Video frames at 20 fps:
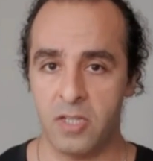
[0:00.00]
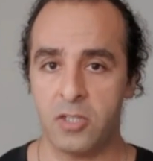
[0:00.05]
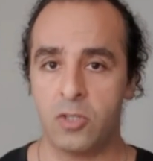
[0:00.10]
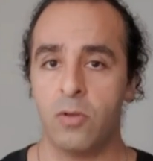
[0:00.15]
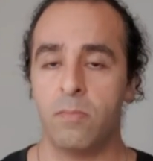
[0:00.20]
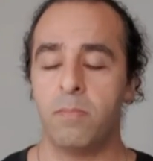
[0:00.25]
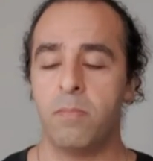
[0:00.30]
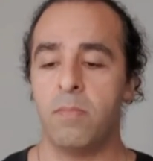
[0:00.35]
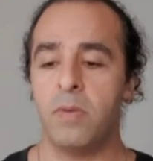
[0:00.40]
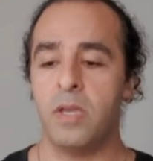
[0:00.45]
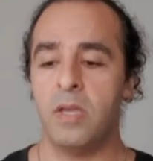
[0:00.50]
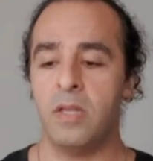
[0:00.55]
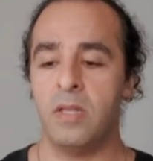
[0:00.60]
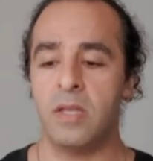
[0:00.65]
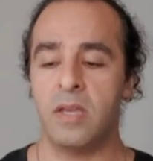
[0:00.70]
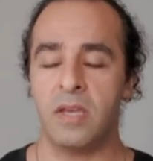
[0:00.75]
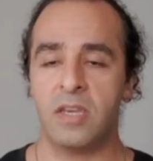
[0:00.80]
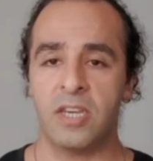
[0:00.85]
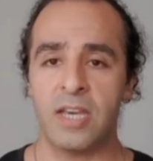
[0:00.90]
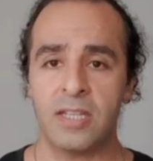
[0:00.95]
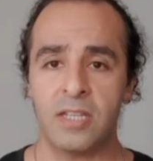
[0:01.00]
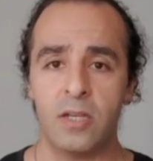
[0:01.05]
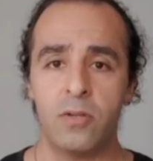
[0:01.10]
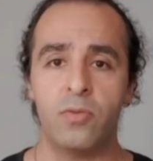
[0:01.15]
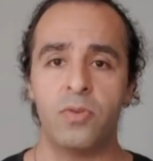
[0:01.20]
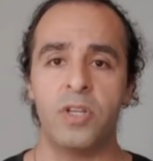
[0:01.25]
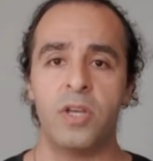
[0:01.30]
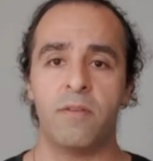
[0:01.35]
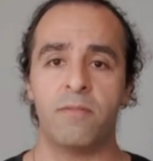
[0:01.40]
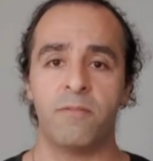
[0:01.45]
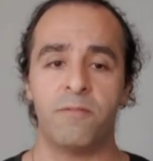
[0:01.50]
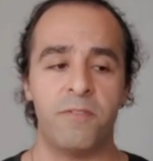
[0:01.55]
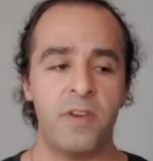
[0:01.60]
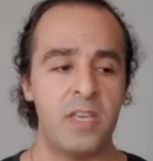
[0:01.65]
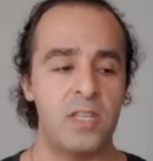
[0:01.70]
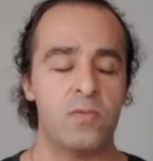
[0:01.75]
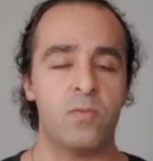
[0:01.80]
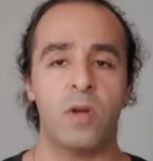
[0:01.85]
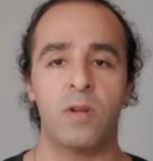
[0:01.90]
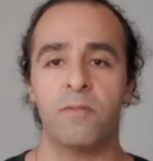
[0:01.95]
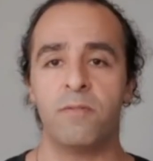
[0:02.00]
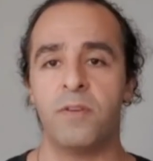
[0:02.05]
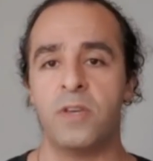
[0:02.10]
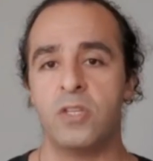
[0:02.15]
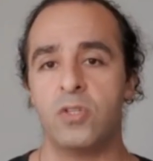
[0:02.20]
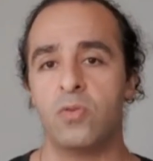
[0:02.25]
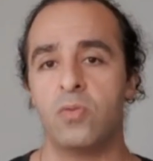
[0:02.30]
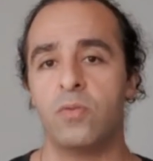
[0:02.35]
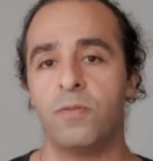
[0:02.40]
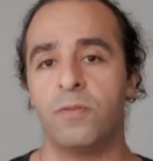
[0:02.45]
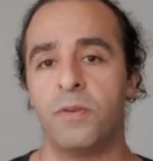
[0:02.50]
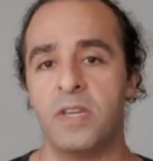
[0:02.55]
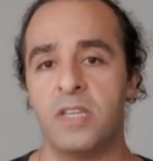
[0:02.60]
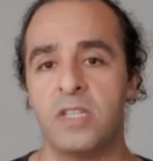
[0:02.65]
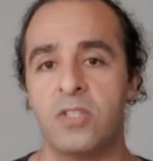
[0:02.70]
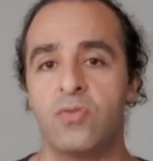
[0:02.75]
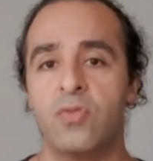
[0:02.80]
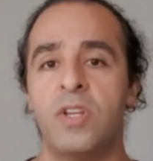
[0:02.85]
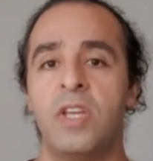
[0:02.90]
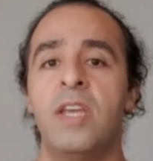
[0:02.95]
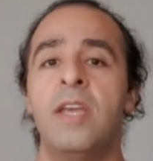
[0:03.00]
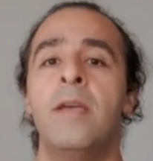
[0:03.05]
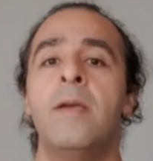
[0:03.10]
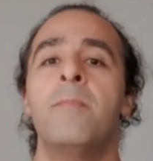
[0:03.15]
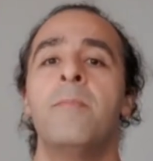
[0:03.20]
So in the category of phase 1, phase 2, phase 3,